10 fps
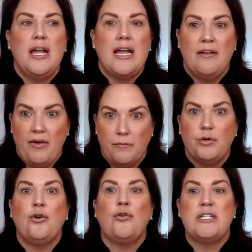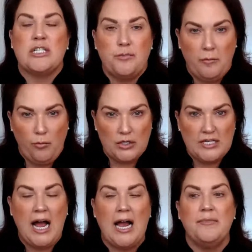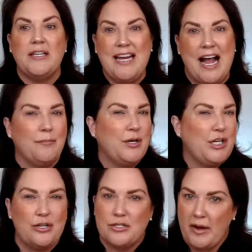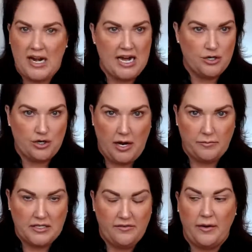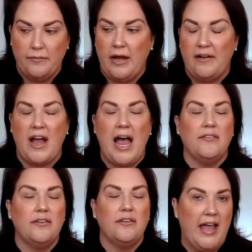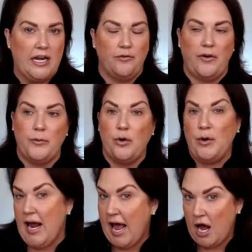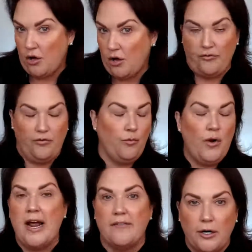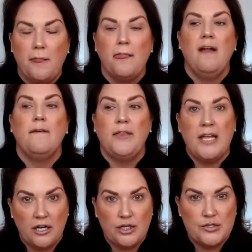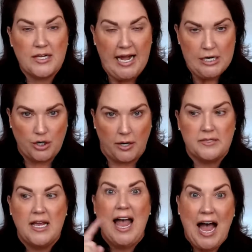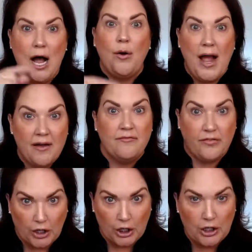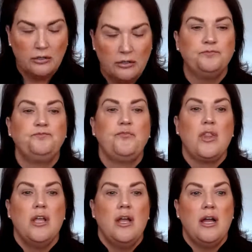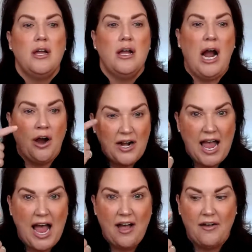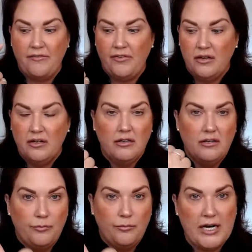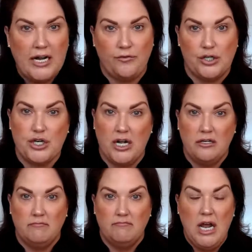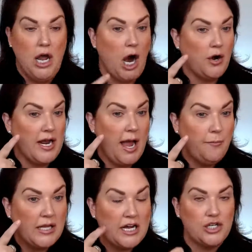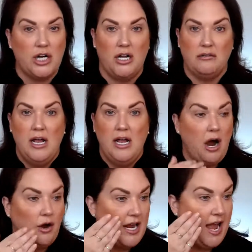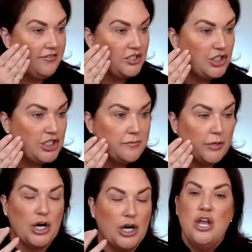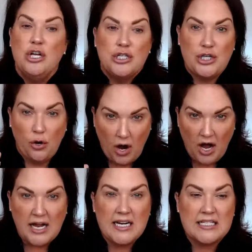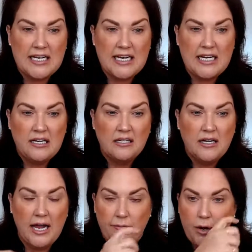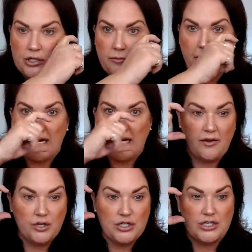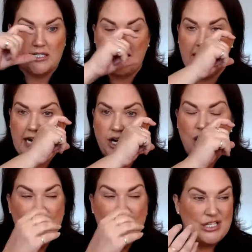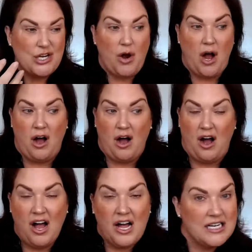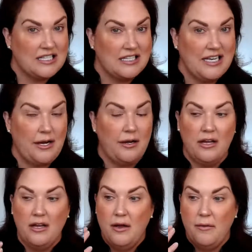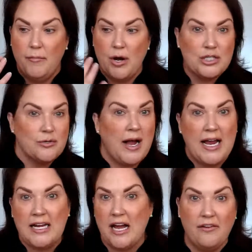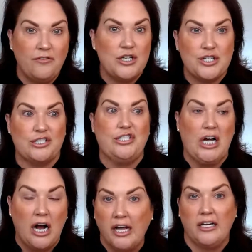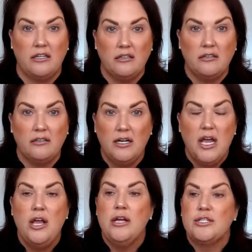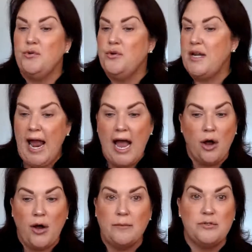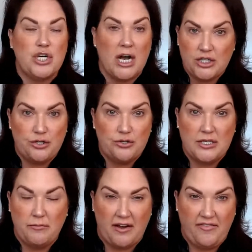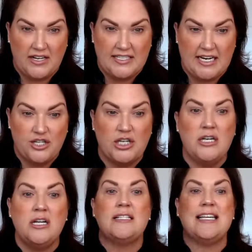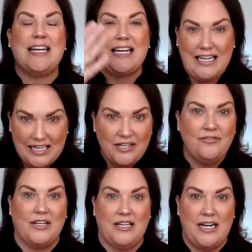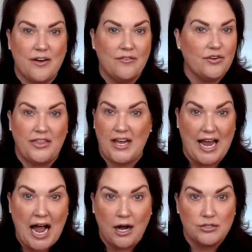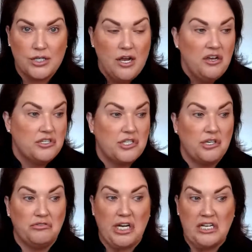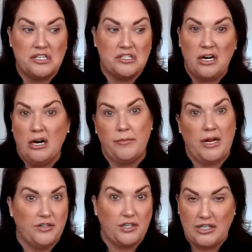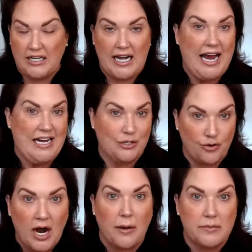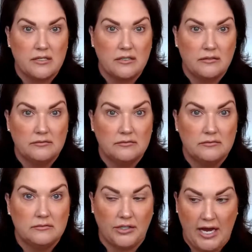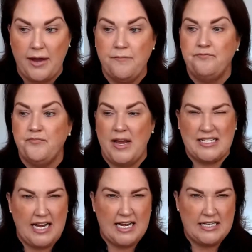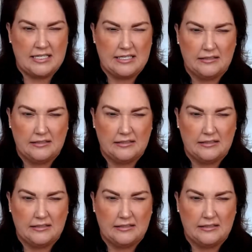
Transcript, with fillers: If I'm going to spend more time, then yeah, I'm going to use about eight drops. If I'm if I had an event or if I'm going out or whatever, then I'll use eight drops. However, I already have pre coverage on, I already have blush on, I already have a shimmer. So honestly, and most of my coverage is in here. So honestly, most of my coverage is done. So now I'm just using my foundation to even everything out. So chances are I'm not even going to need eight drops. Okay. Make sense?